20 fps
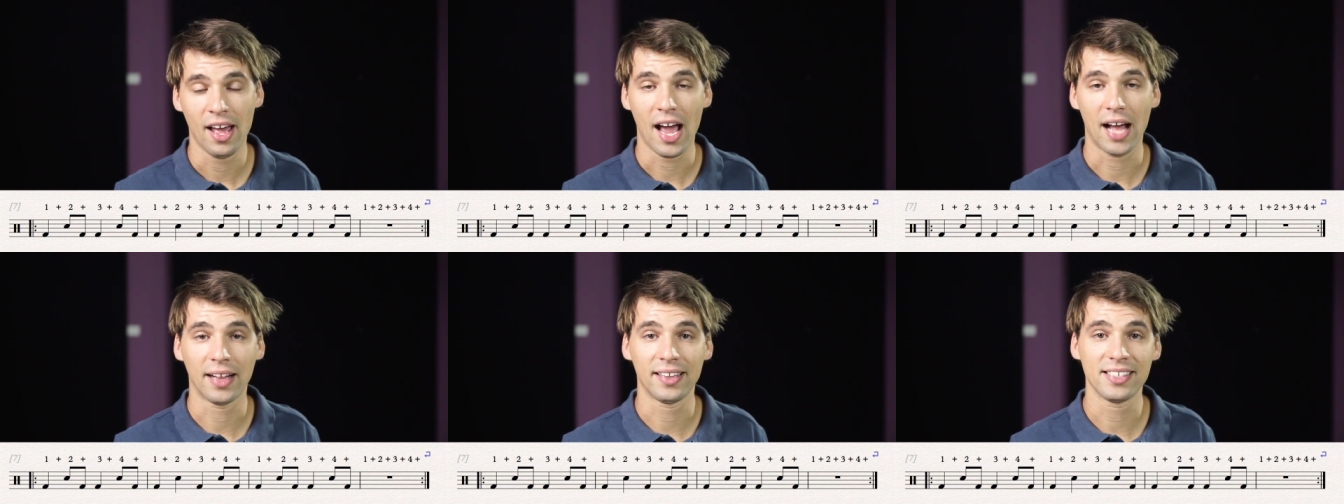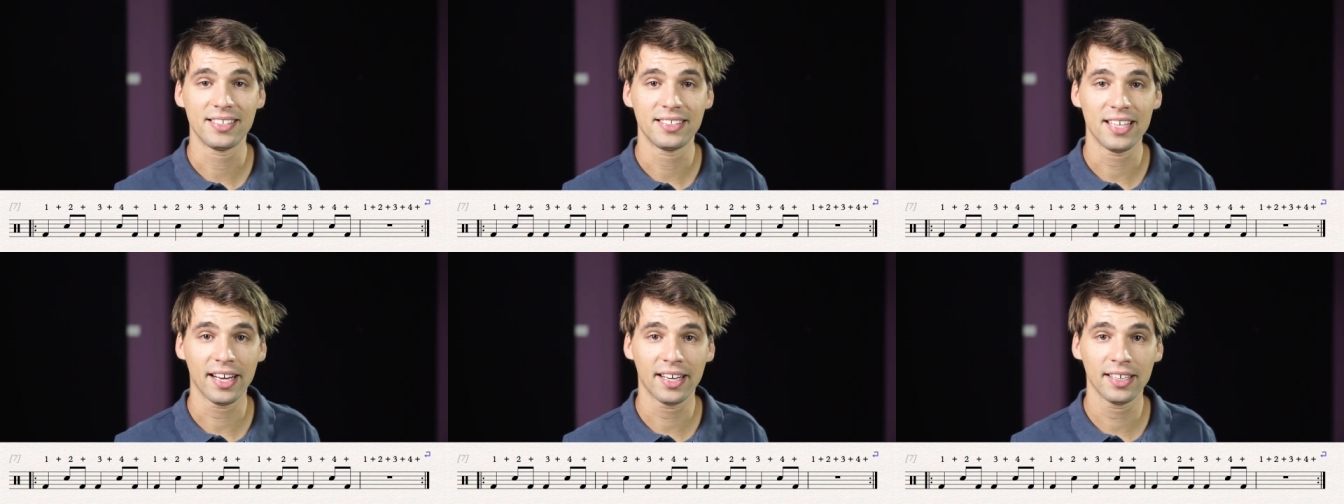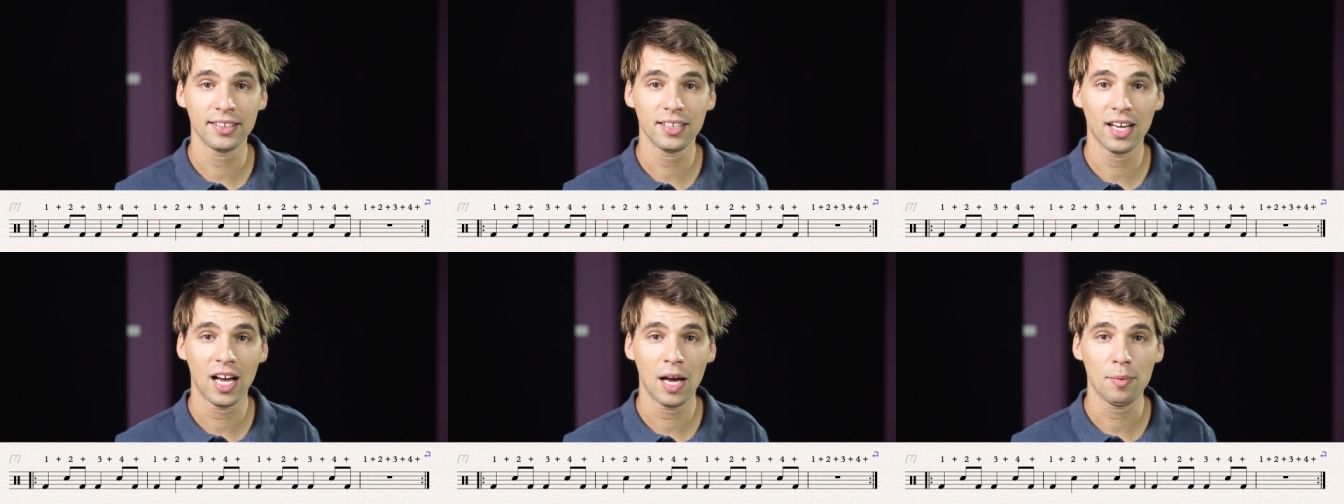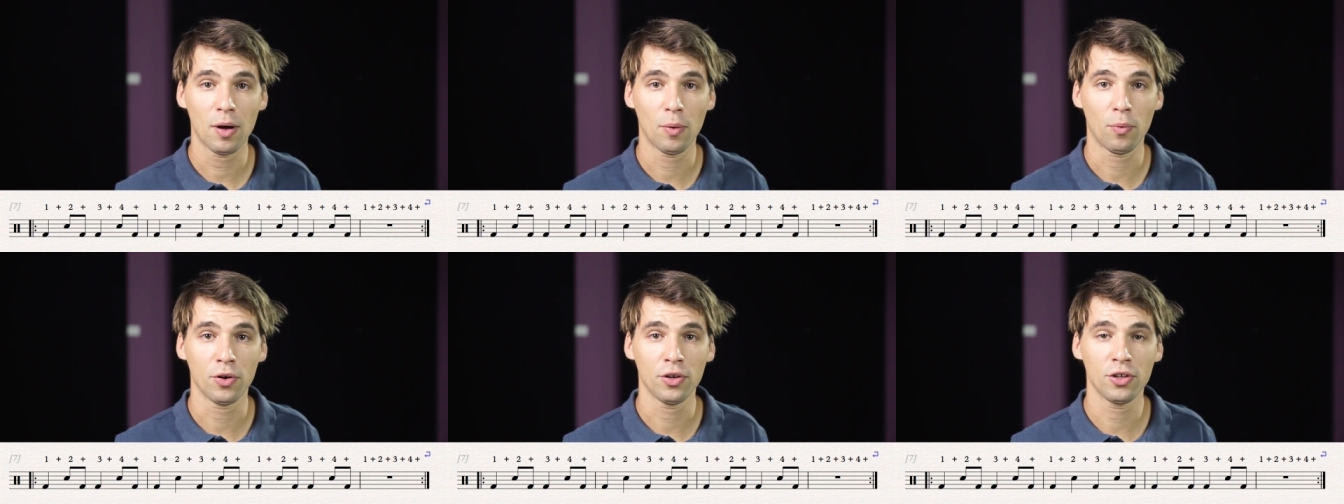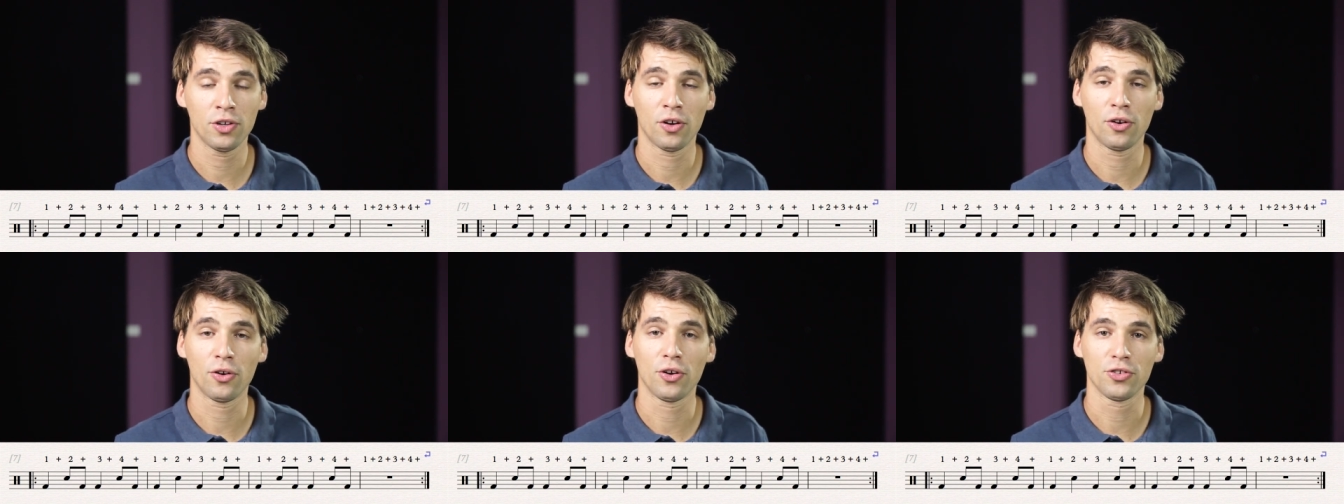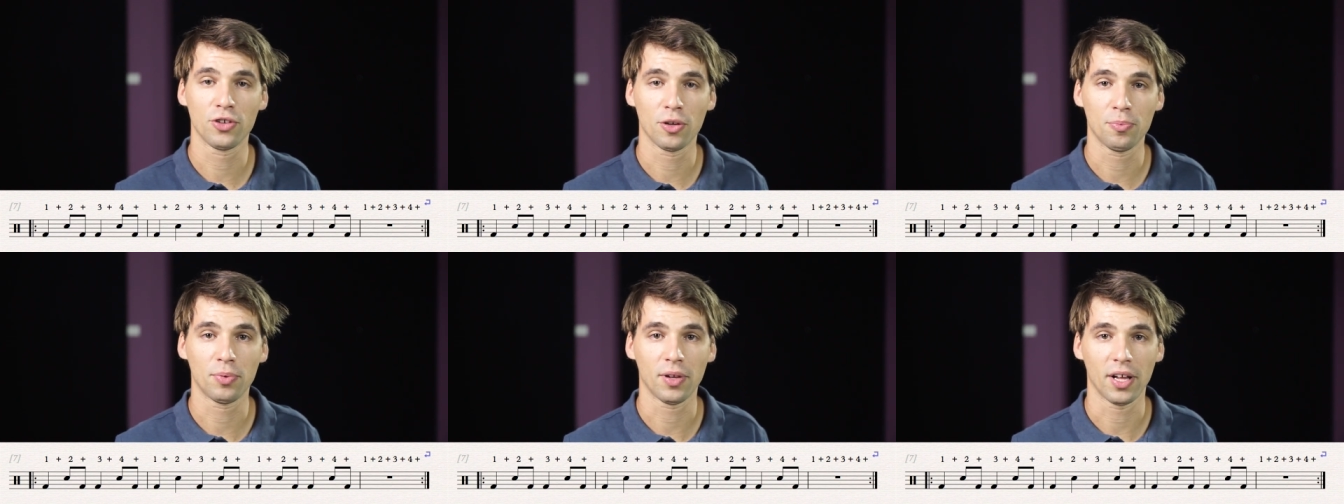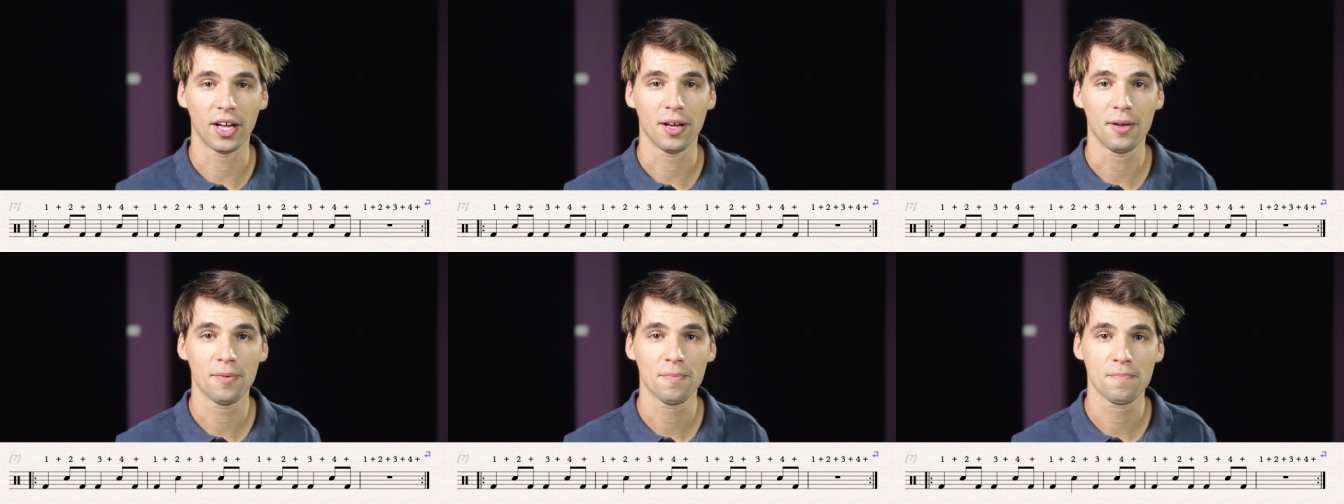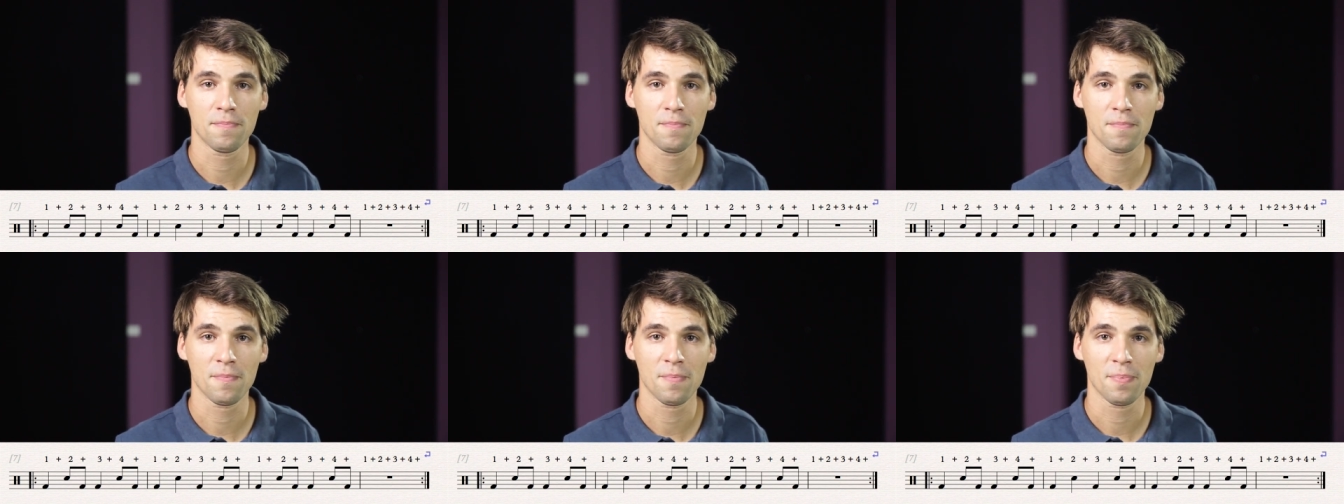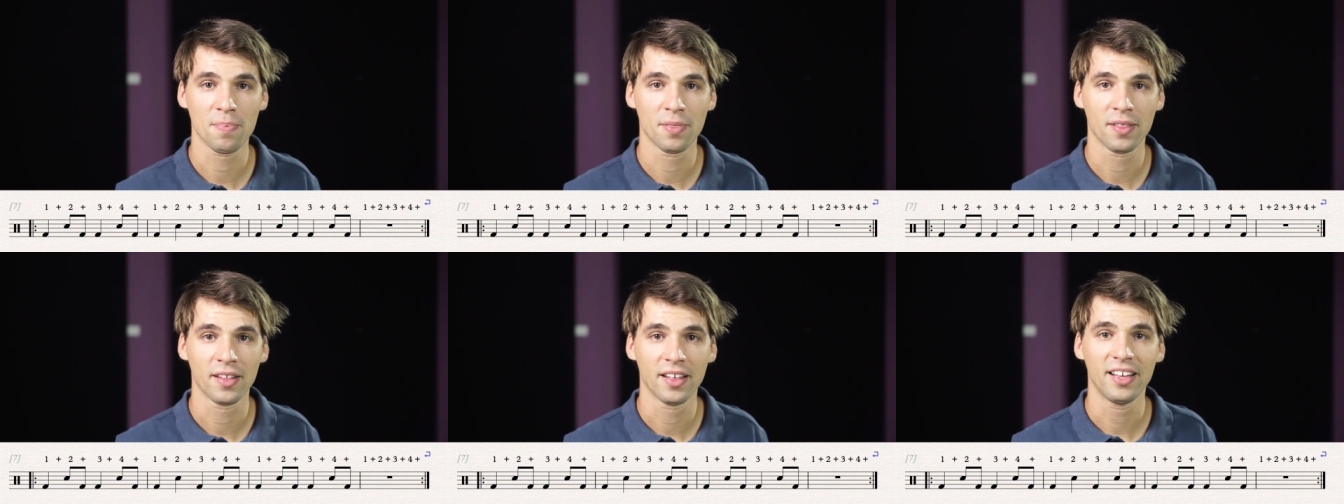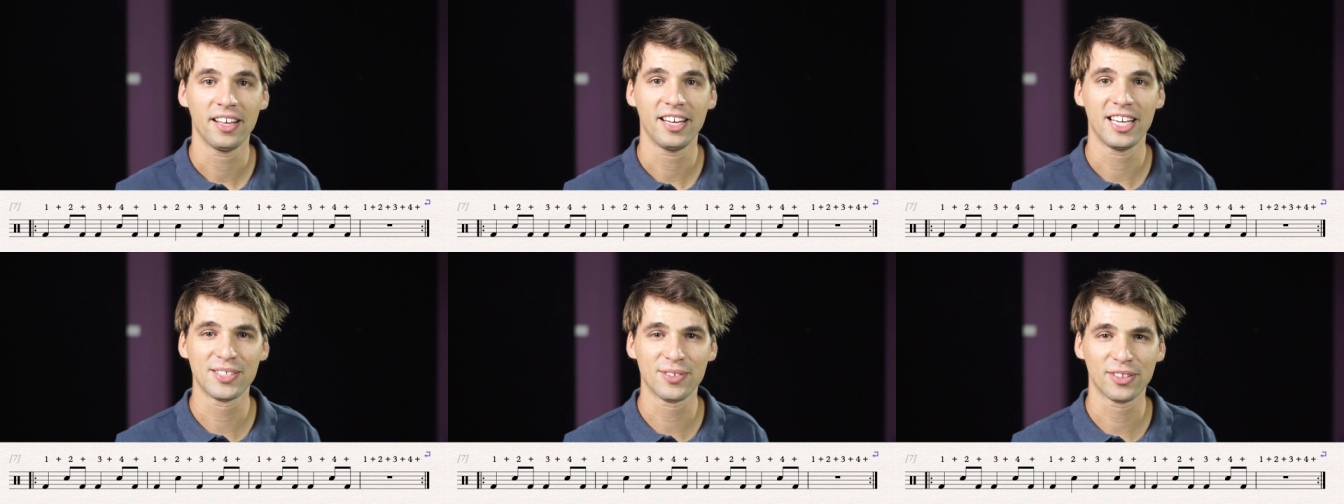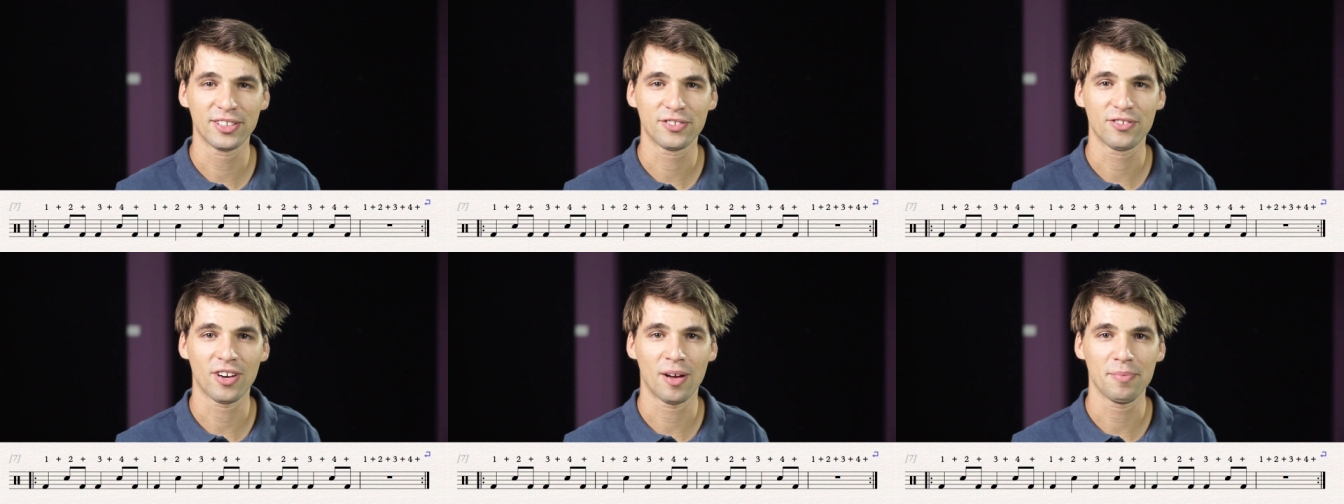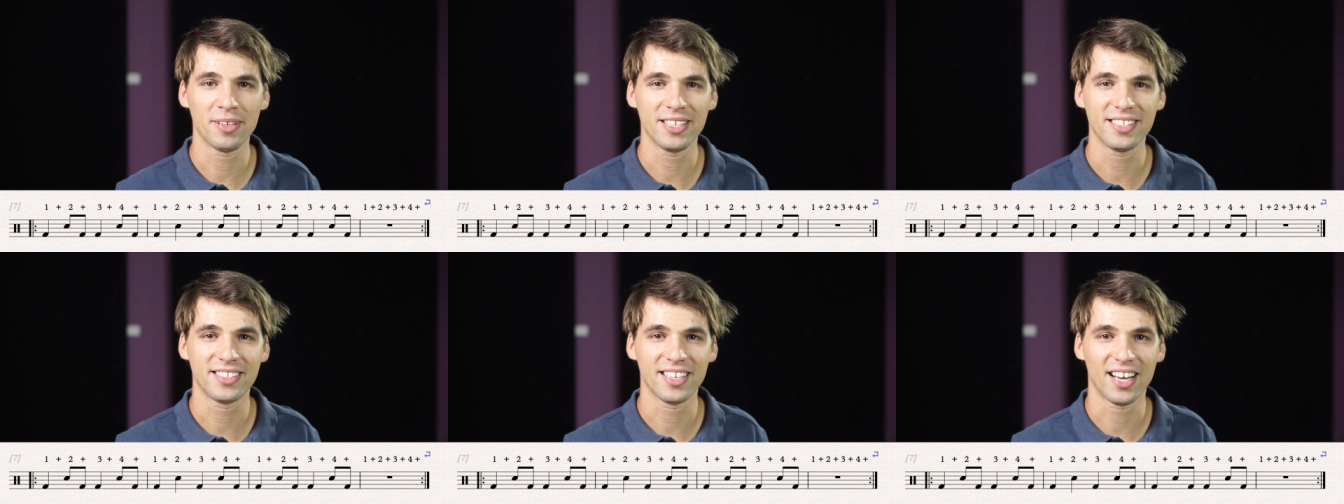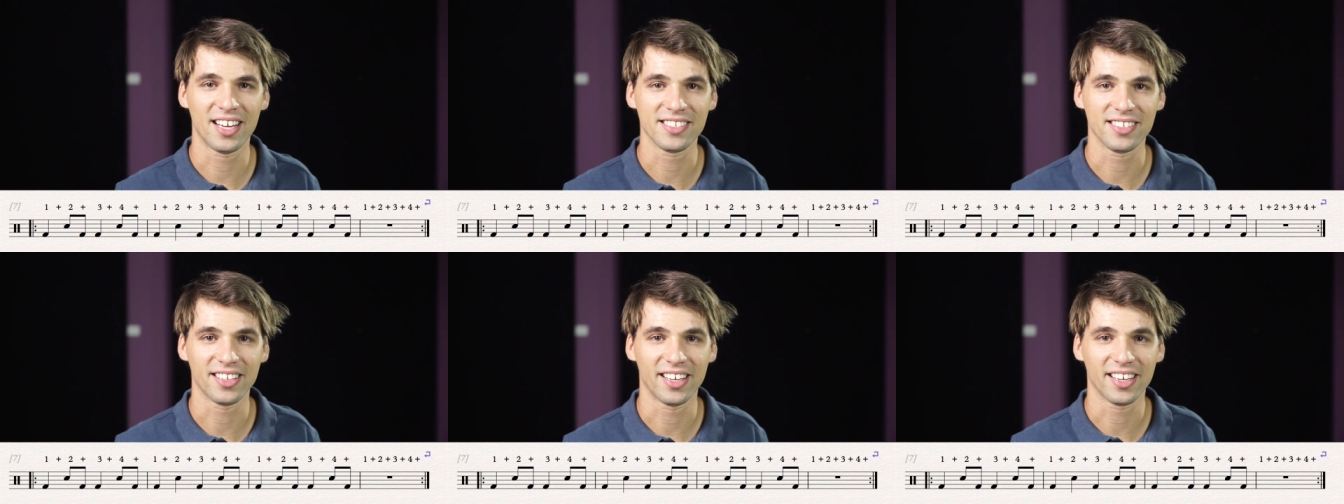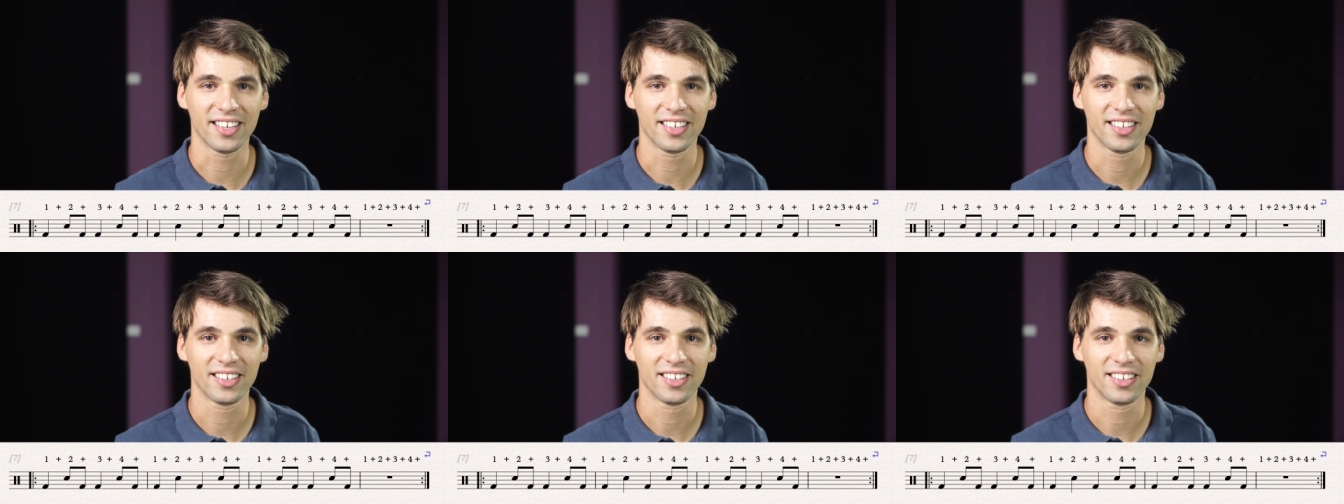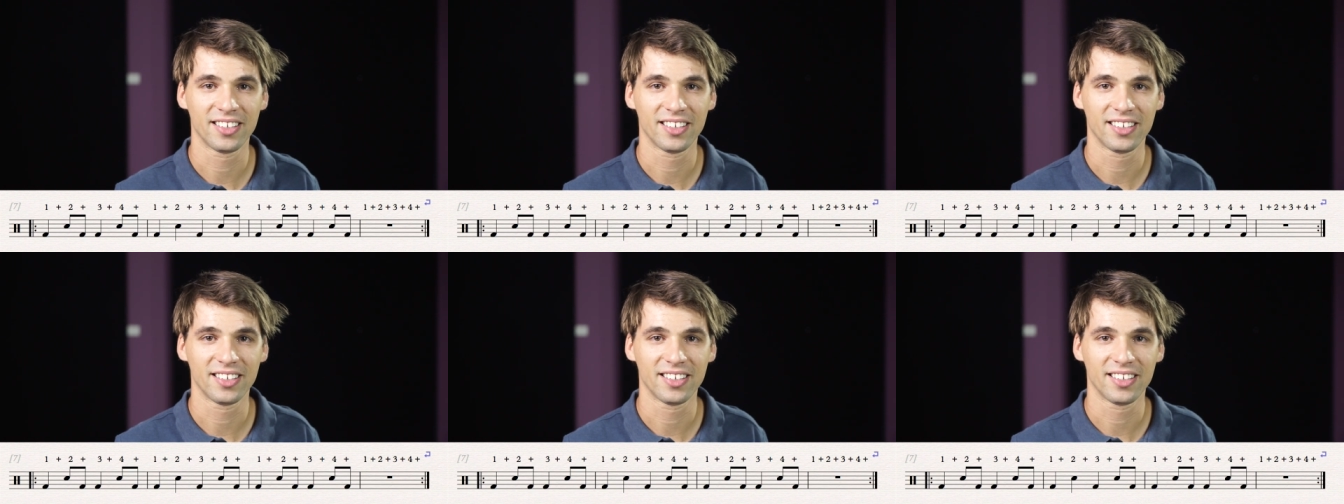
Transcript: and the second time I want you to also play. Here's what the drum beat sounds like.